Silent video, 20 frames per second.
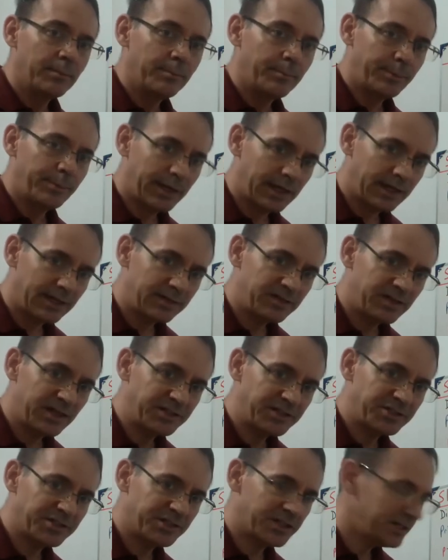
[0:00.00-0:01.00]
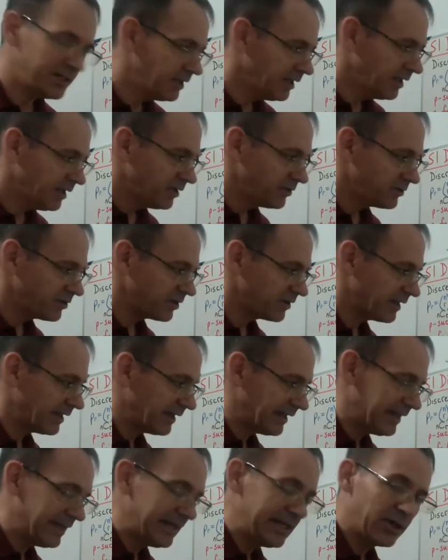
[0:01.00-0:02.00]
Pay attention to the
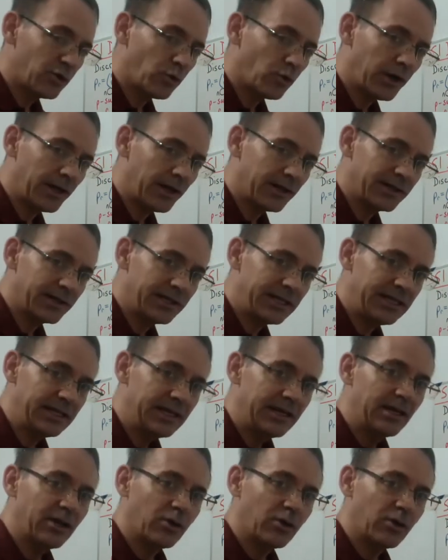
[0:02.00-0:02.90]
inequality,